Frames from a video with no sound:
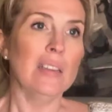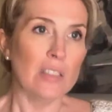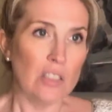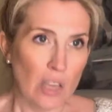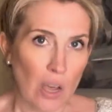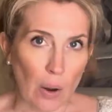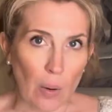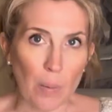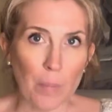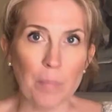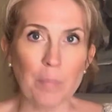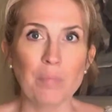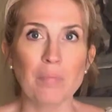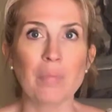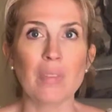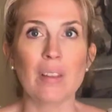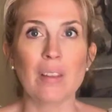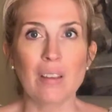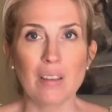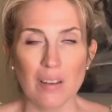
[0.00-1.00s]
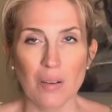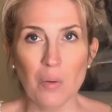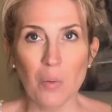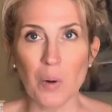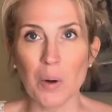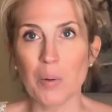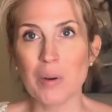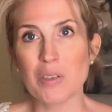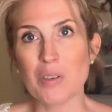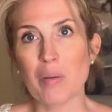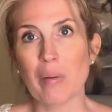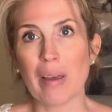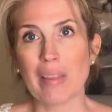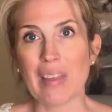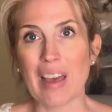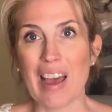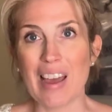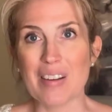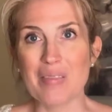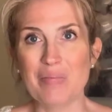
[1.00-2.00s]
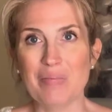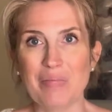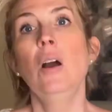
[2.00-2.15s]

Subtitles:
So, what do we do about that?